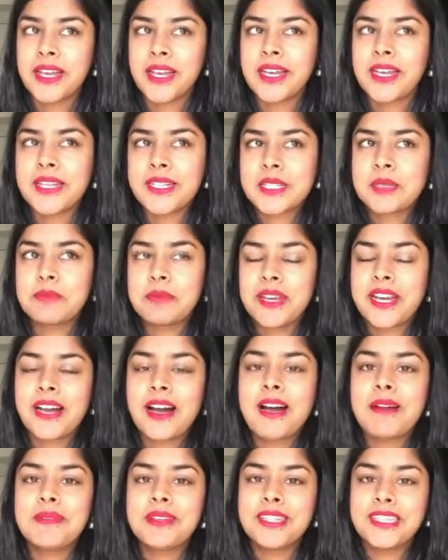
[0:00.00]
It's
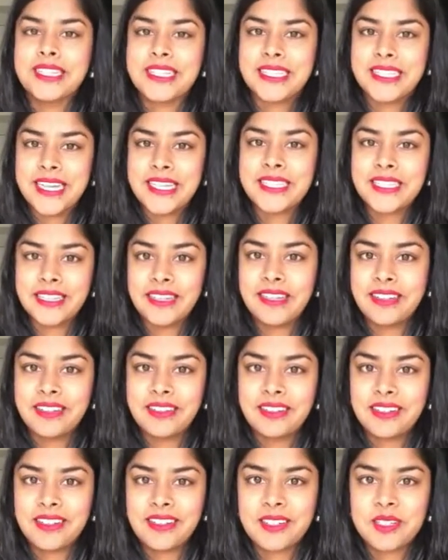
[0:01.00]
become a necessity.
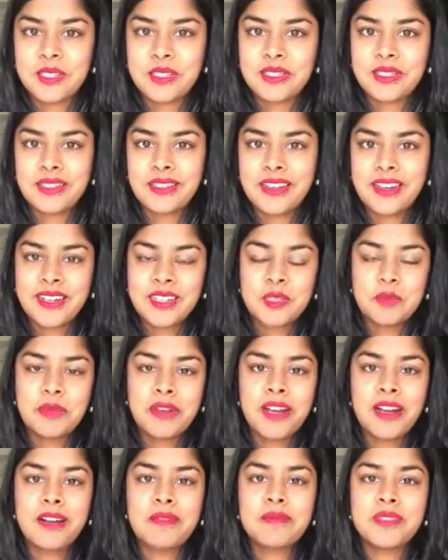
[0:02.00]
It's
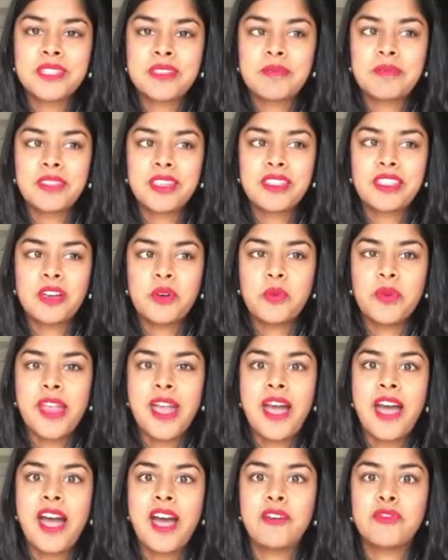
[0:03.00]
become something that we
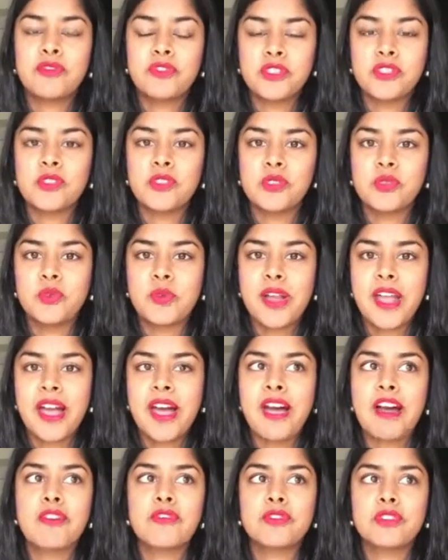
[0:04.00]
have to do. We
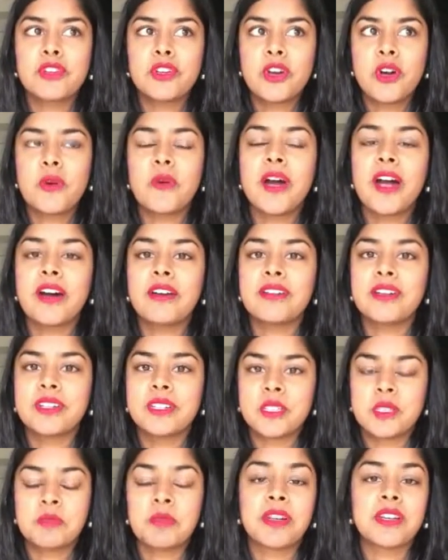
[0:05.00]
have to go out
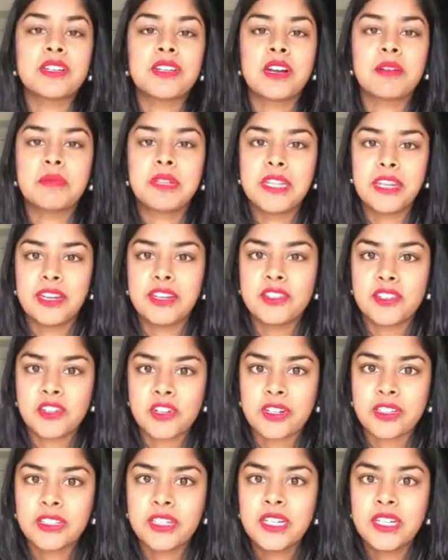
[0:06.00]
and spend time in nature.